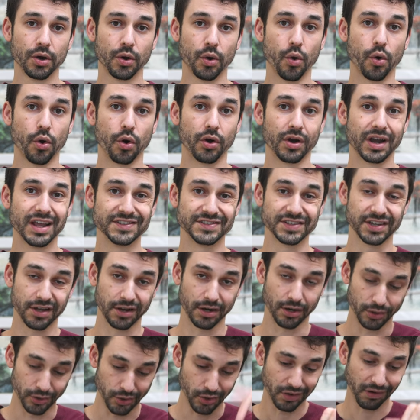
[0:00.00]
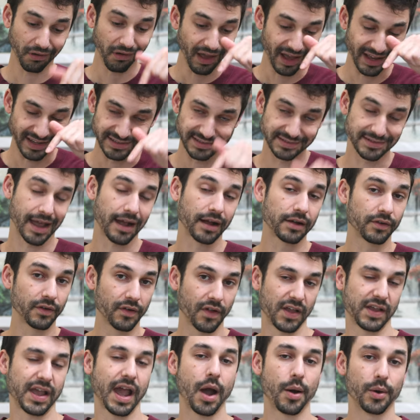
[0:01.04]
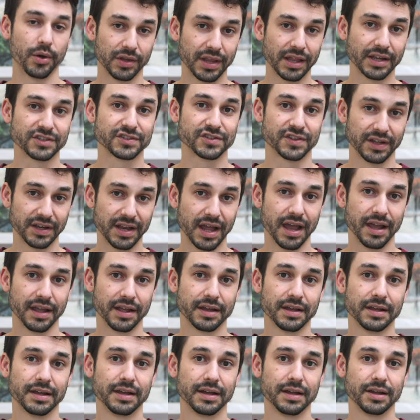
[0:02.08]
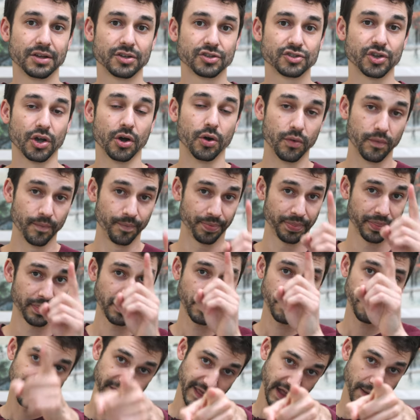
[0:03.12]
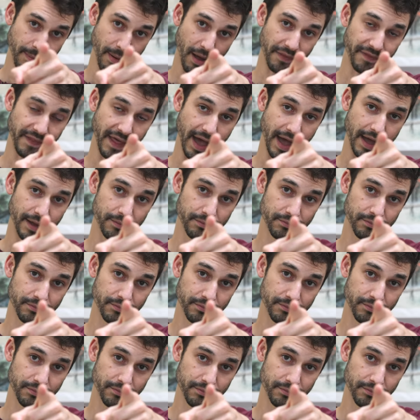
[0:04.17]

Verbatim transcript: or is it going to look exactly like how it looks today? So think about that.